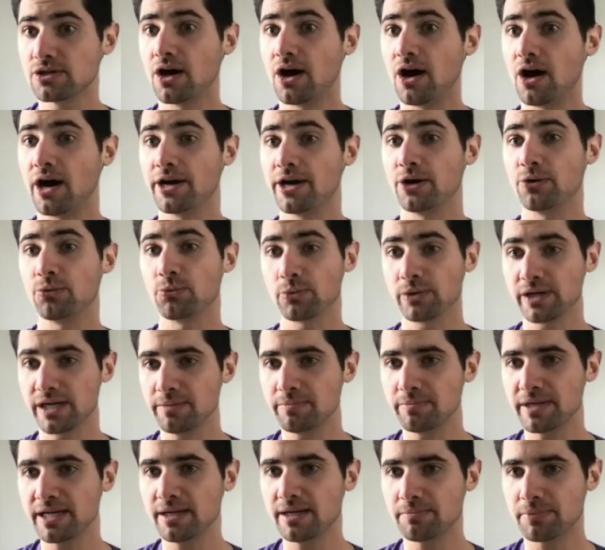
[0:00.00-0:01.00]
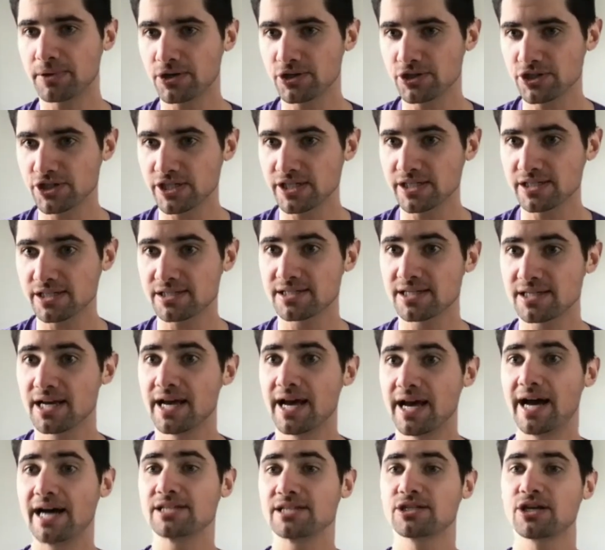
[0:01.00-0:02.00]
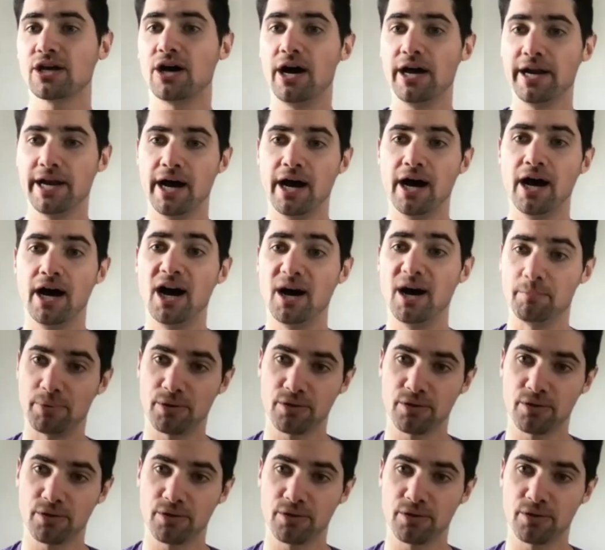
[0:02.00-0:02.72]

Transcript: on a repeat purchase has gone up